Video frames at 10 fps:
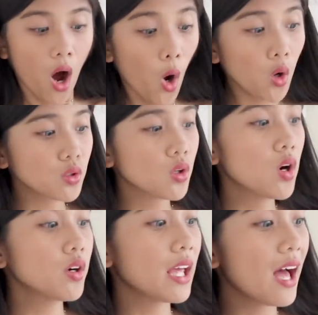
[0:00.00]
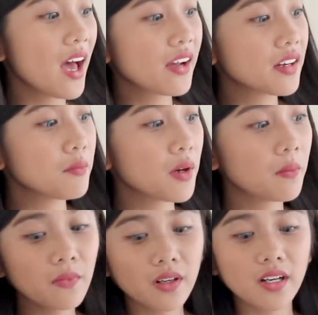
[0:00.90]
Oh no, yeah, I
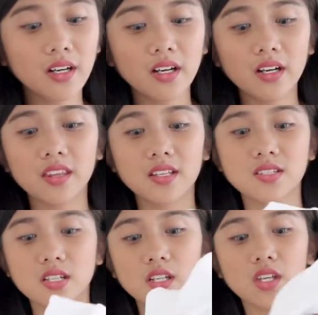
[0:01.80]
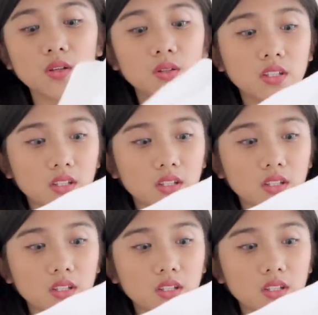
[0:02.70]
remember this cute